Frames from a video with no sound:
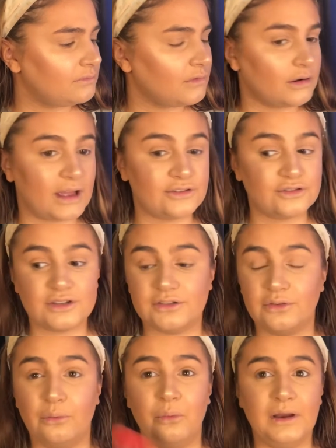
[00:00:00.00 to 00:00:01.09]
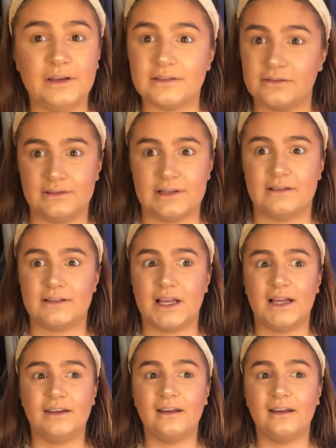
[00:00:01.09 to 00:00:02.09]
Okay, I just heard the weirdest noise outside.